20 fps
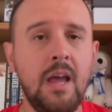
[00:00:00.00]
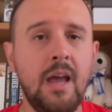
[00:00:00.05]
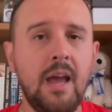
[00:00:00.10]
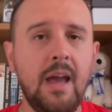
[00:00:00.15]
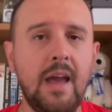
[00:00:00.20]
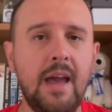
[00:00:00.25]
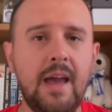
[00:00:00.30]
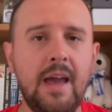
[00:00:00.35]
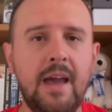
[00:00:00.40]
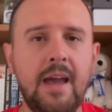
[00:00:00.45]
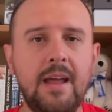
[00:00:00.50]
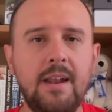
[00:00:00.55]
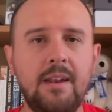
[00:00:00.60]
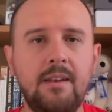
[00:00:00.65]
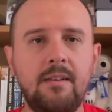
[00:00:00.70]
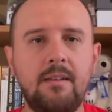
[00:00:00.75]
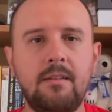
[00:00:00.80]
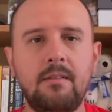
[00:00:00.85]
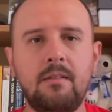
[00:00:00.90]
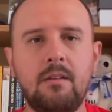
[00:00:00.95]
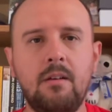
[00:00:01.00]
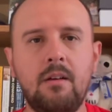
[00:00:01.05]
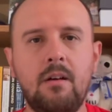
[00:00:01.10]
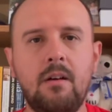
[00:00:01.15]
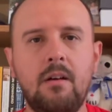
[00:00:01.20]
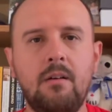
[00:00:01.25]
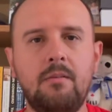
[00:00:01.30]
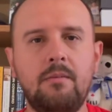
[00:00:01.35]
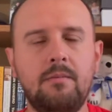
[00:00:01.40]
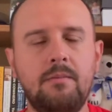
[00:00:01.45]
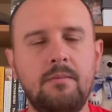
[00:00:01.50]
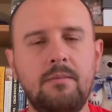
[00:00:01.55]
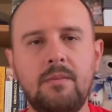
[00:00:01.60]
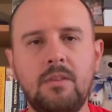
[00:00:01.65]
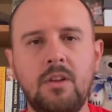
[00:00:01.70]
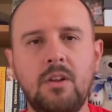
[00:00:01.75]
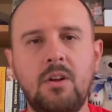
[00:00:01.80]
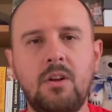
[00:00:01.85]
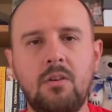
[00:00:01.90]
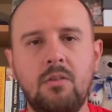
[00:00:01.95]
And, uh,
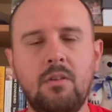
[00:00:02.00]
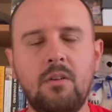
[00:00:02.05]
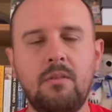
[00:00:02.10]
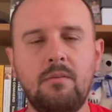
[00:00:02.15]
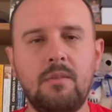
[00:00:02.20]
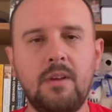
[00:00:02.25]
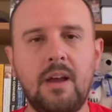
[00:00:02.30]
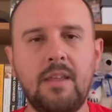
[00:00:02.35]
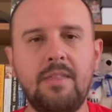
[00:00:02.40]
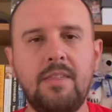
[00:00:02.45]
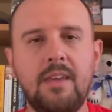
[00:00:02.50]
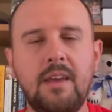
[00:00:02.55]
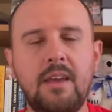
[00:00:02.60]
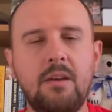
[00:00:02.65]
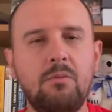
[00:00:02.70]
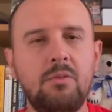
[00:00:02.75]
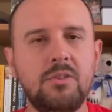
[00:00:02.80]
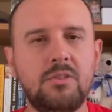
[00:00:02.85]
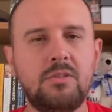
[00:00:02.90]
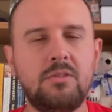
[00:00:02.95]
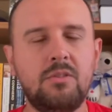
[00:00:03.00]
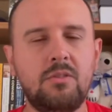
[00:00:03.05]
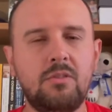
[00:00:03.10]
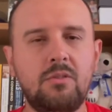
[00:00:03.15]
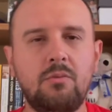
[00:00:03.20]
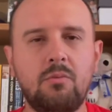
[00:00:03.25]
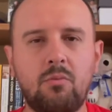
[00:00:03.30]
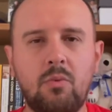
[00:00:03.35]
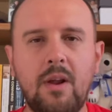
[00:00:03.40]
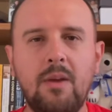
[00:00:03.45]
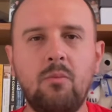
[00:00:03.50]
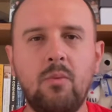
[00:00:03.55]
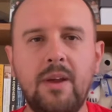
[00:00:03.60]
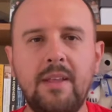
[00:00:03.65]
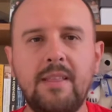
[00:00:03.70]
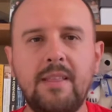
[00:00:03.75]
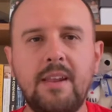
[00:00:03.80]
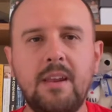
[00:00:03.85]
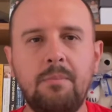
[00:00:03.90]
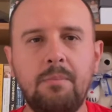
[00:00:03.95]
you know, I think it was right
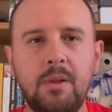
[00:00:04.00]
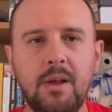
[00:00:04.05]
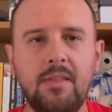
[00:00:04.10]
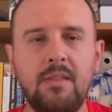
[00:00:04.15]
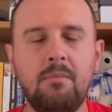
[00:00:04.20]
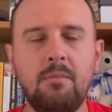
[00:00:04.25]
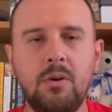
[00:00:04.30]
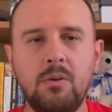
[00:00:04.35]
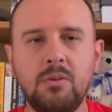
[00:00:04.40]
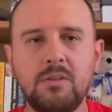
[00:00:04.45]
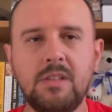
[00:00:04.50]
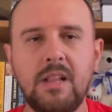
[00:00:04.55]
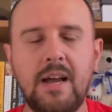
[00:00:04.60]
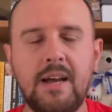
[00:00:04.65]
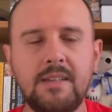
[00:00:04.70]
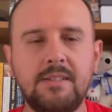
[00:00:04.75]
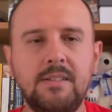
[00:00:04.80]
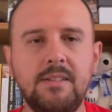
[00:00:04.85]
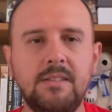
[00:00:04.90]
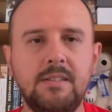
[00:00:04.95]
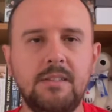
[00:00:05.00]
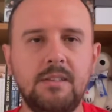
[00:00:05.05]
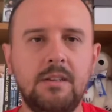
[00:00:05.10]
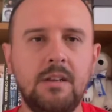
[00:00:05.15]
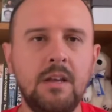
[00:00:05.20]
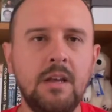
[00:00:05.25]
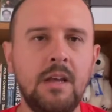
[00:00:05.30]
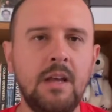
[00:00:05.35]
wing that he played the most last season.